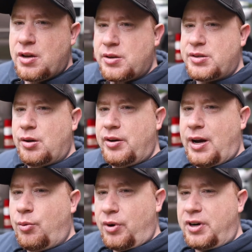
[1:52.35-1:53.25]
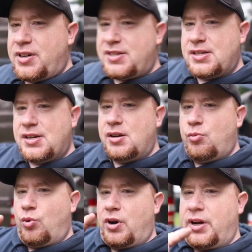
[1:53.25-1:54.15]
So now we're gonna see
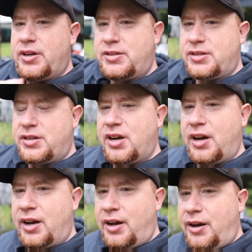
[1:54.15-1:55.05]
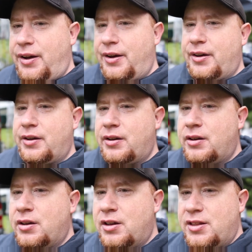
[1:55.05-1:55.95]
what the
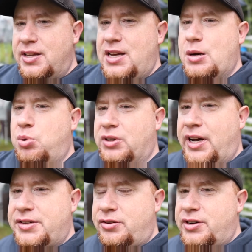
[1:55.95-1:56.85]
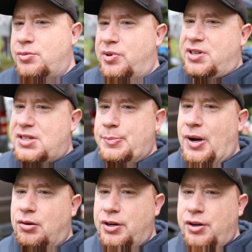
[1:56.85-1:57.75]
equalizer is with the
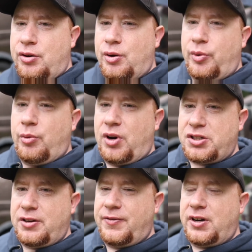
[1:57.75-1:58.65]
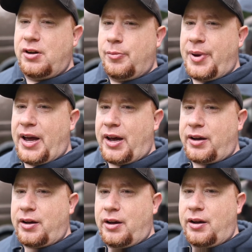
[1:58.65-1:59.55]
smaller unit. We watched a video
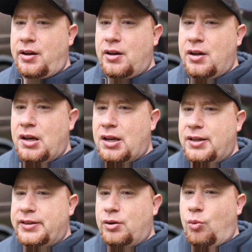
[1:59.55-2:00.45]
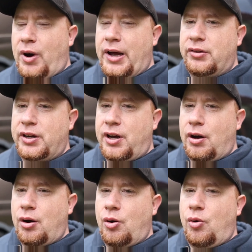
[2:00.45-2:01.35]
back a little while
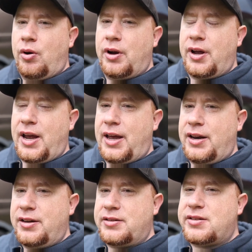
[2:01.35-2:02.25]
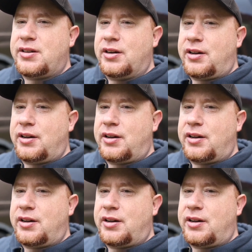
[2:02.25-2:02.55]
ago, and it's gonna